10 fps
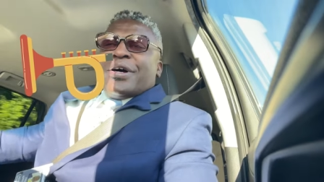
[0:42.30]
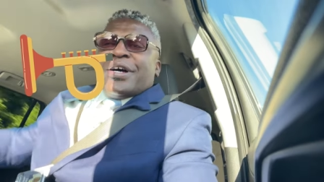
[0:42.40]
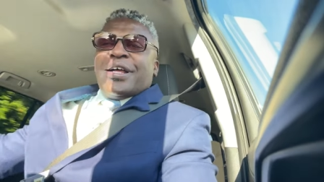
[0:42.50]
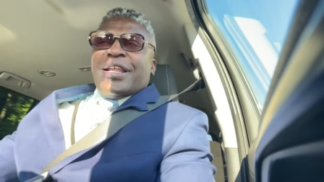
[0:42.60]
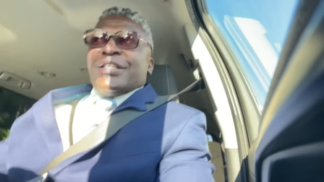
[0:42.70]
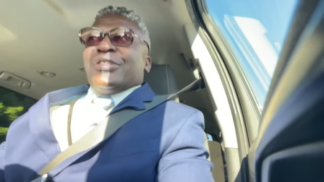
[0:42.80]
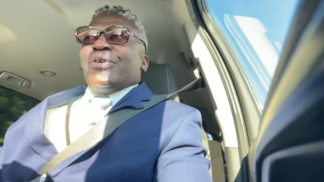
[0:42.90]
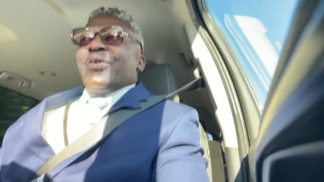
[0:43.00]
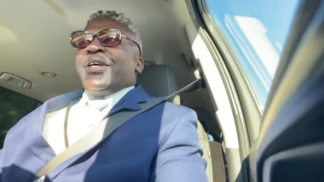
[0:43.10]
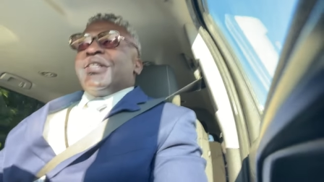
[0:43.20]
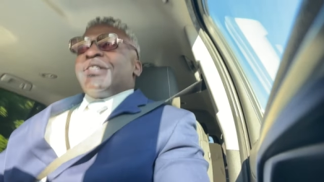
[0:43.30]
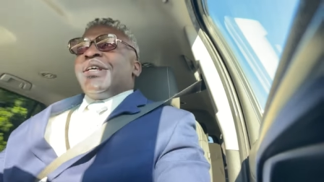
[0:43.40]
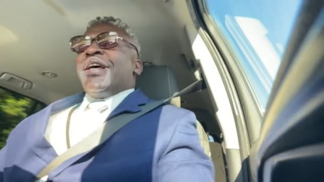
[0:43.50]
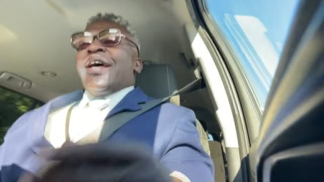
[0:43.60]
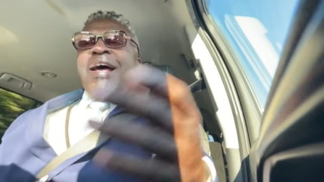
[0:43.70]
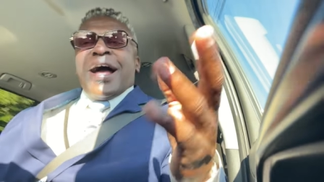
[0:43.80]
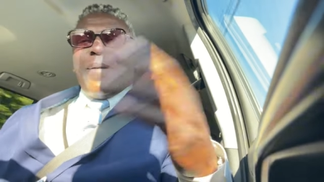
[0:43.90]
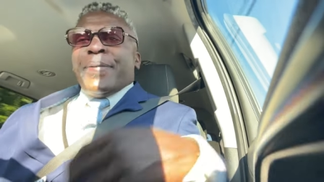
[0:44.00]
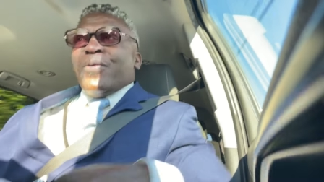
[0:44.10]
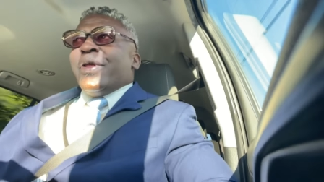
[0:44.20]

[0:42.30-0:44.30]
on, let's do this. Hop on